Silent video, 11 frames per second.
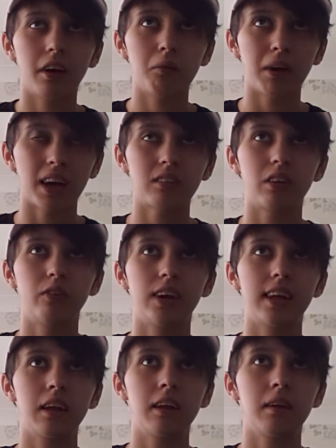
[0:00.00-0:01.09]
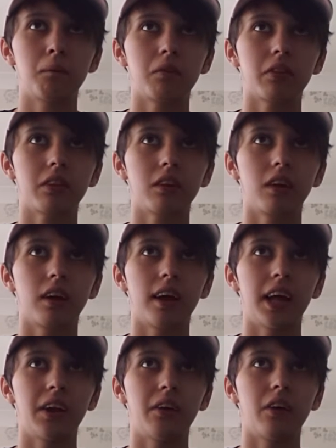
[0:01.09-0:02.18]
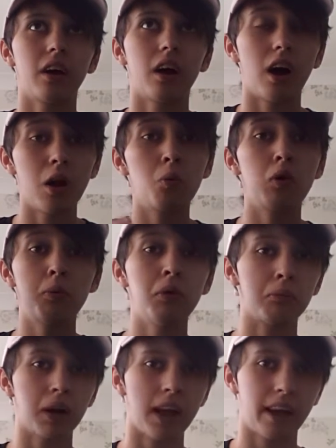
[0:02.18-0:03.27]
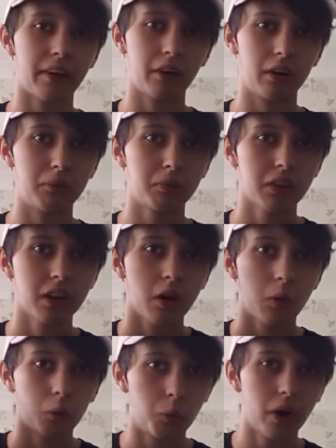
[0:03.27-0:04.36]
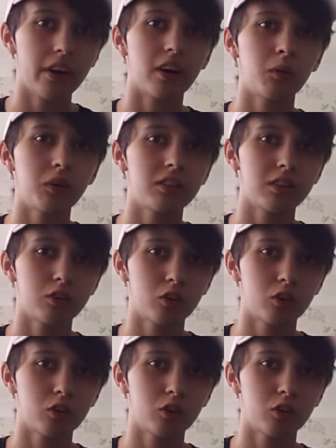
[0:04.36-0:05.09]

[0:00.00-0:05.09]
massively and I will put my hand up when I was in